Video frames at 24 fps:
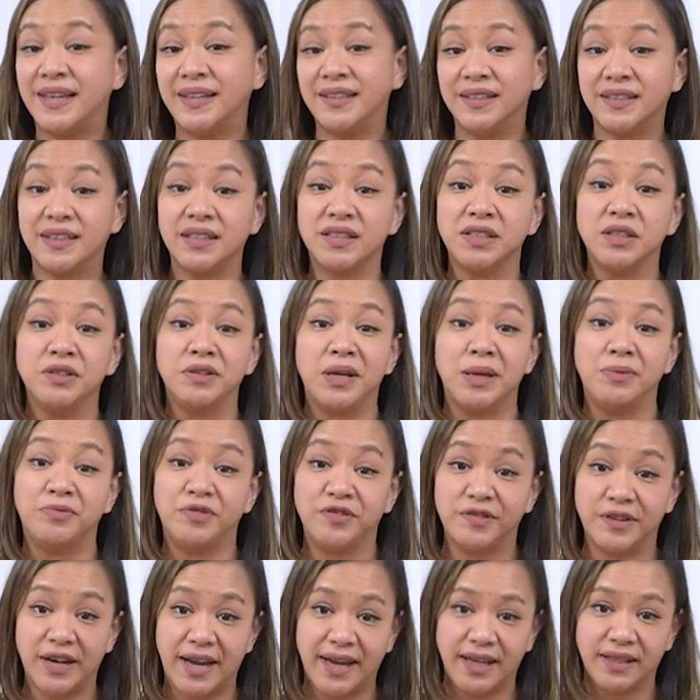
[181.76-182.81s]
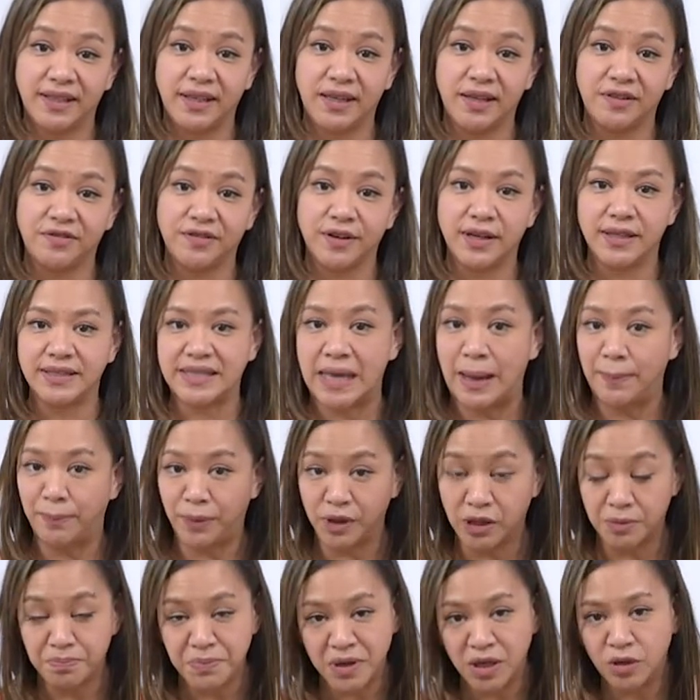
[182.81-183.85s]
delicate grape variety, for
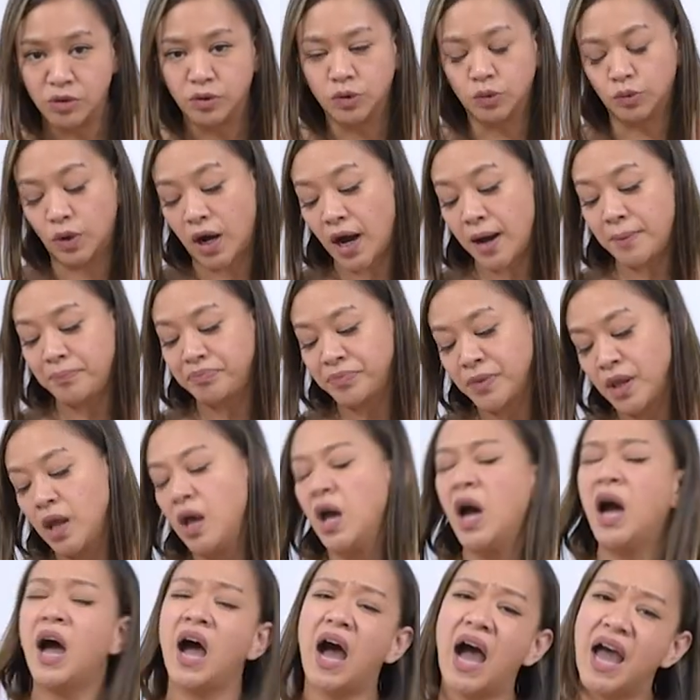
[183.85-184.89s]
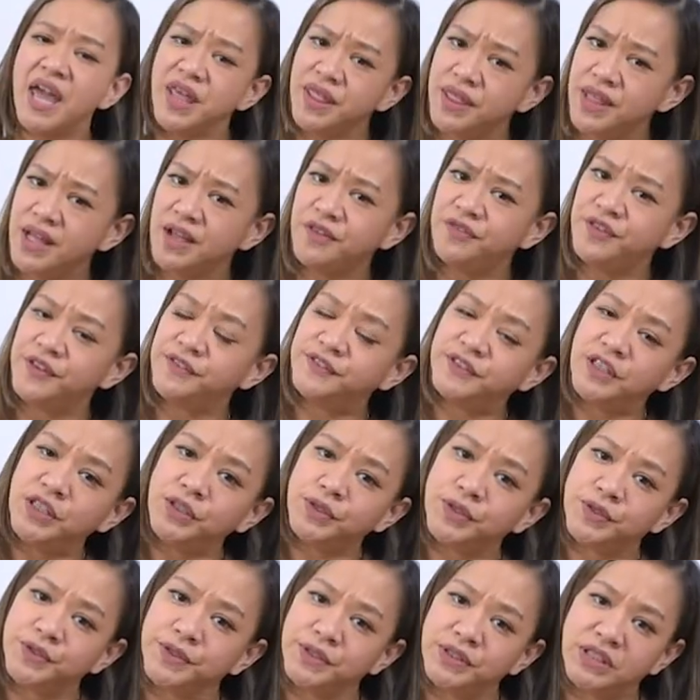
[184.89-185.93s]
example, a Pinot Noir, I think
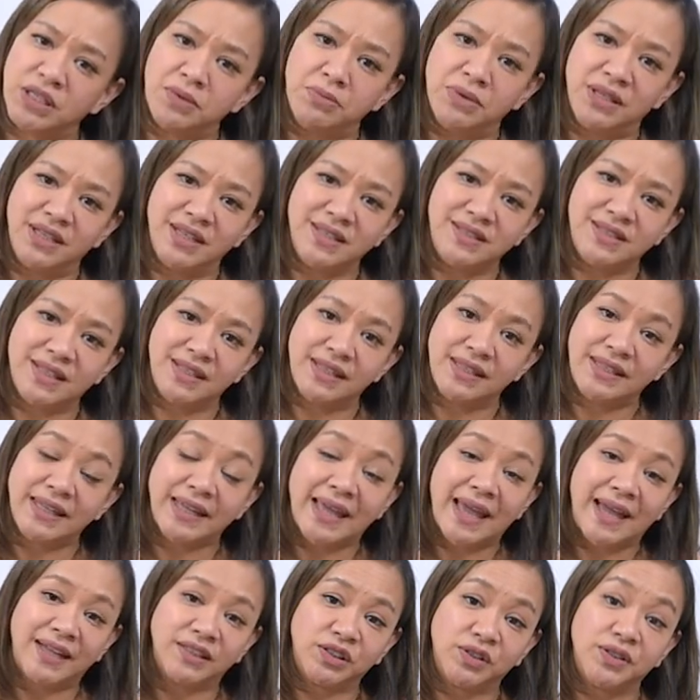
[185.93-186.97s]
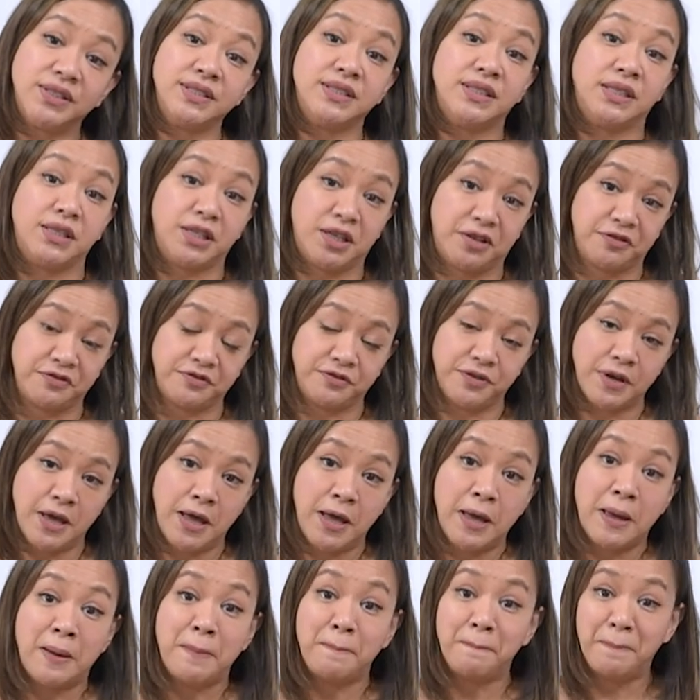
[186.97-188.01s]
15 to 30 minutes in the decanter is enough.
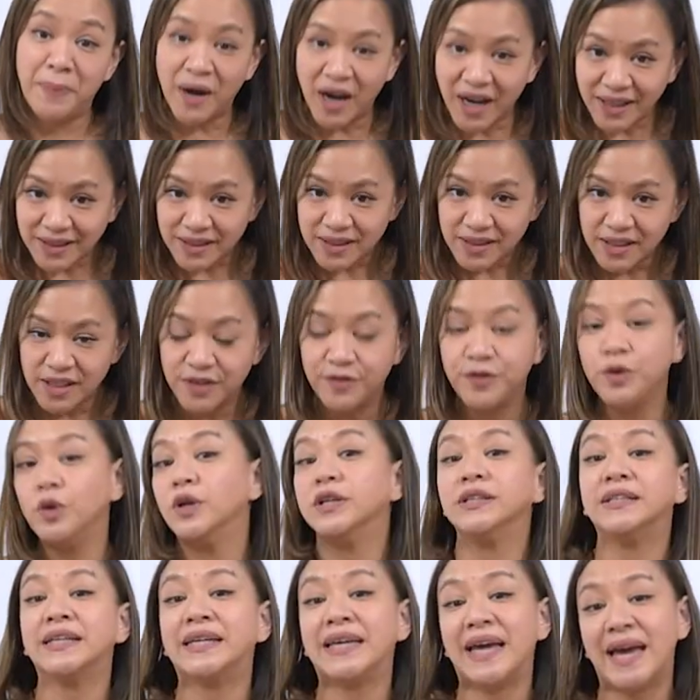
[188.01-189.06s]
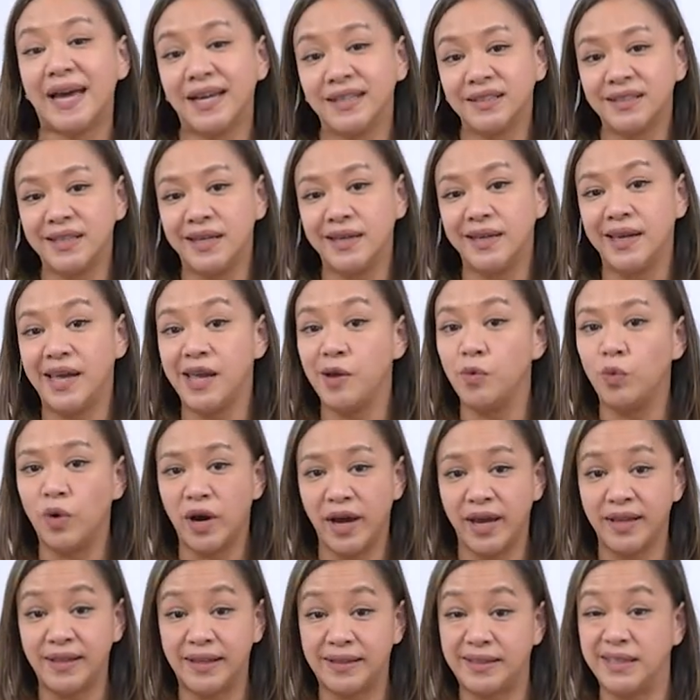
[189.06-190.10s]
But if you are decanting a
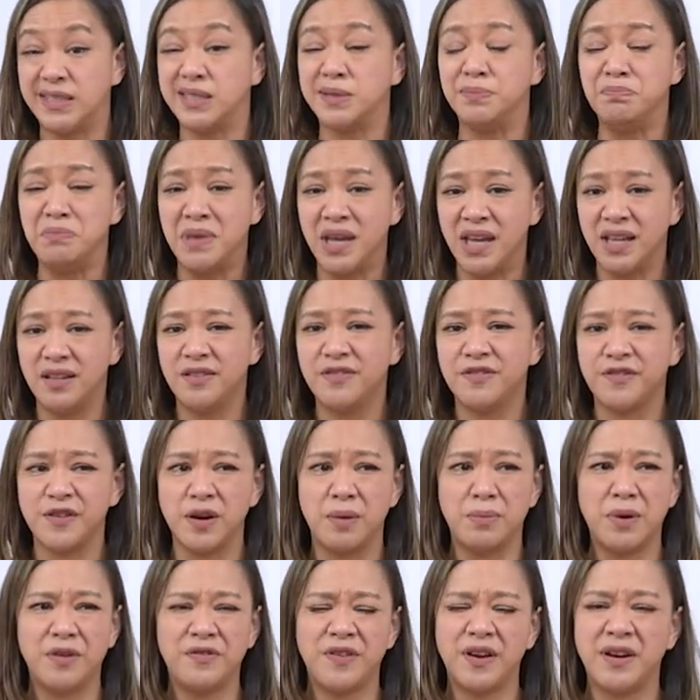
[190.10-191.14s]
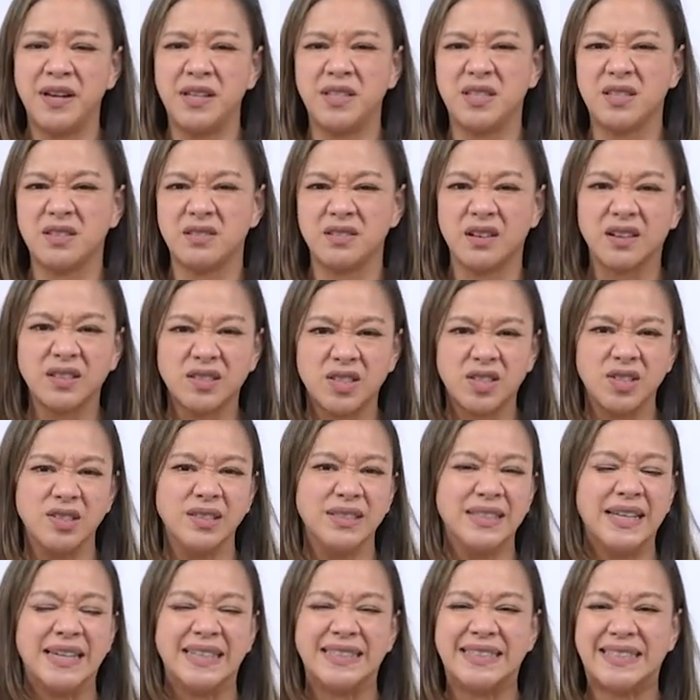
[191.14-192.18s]
wine that is made from a very
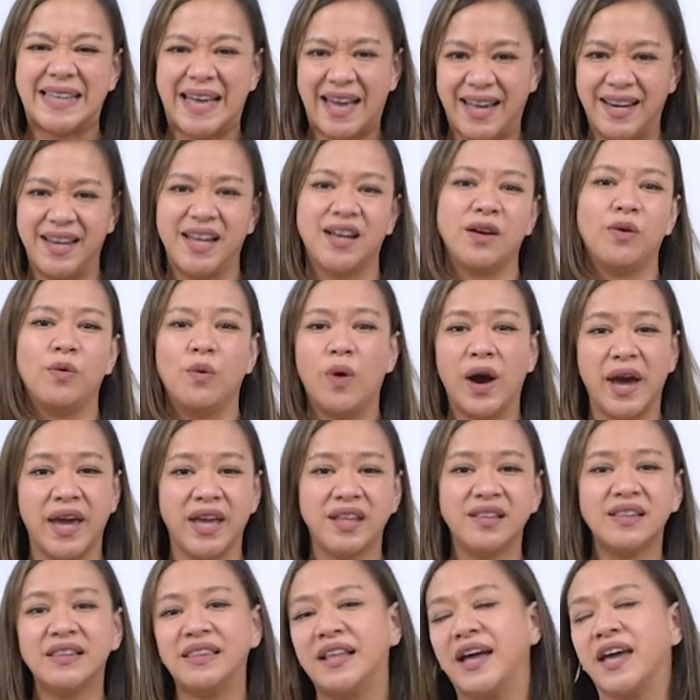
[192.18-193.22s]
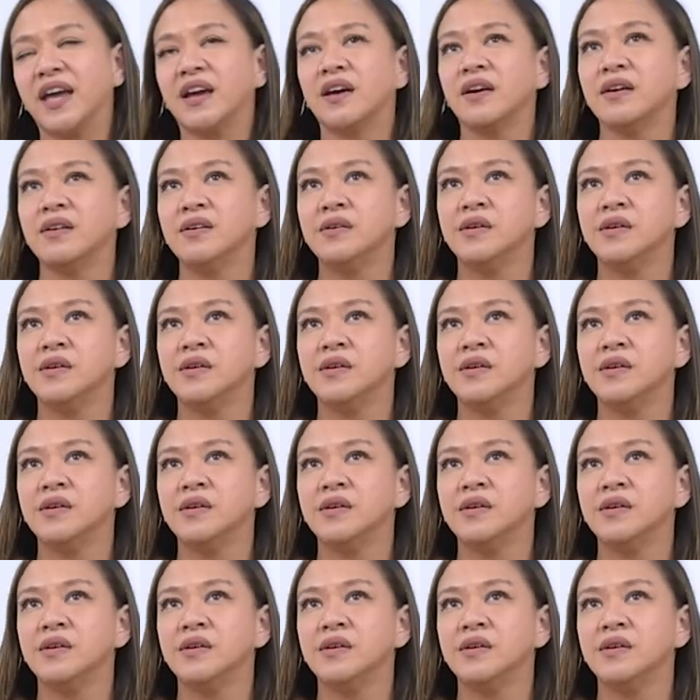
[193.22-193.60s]
structured tannic wine, like